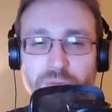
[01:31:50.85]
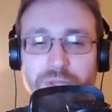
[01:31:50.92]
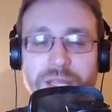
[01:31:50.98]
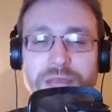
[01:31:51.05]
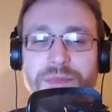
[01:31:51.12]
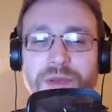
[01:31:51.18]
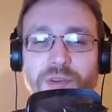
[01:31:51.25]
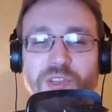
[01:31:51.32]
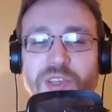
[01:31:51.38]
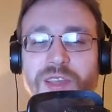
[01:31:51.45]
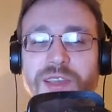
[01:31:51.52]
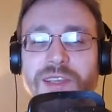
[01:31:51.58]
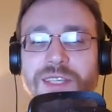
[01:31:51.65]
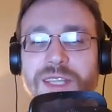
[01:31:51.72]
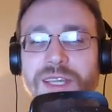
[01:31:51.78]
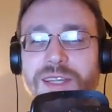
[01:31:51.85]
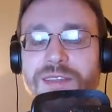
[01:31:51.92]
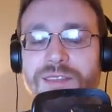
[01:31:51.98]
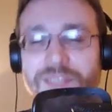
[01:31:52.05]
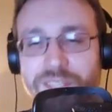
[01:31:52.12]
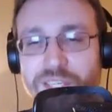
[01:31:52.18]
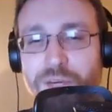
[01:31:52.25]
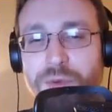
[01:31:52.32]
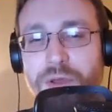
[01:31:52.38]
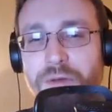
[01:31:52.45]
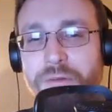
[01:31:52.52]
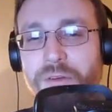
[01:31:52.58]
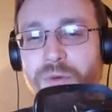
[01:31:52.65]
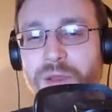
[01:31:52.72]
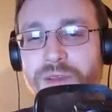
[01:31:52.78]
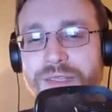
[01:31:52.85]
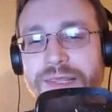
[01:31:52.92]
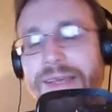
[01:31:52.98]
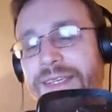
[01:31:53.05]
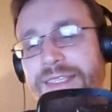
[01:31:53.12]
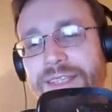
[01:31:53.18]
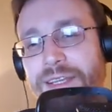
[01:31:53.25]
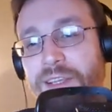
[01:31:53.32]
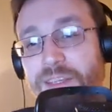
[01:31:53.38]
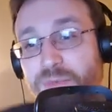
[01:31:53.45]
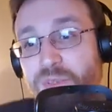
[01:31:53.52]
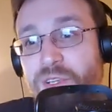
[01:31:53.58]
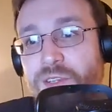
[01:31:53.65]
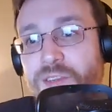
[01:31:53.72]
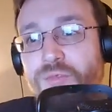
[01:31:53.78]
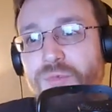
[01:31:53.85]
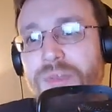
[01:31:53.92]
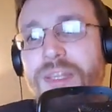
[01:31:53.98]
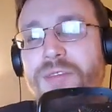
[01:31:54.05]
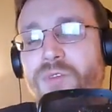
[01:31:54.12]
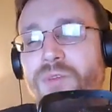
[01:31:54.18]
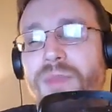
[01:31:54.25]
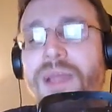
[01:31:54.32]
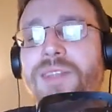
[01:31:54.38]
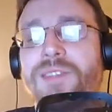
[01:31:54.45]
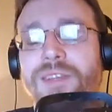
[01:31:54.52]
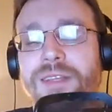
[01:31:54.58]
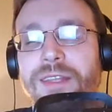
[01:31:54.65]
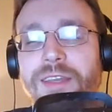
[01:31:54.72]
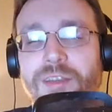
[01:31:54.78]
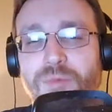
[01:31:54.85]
nightmarish things, that Syrio Forel's Last Stand is presented really romantically.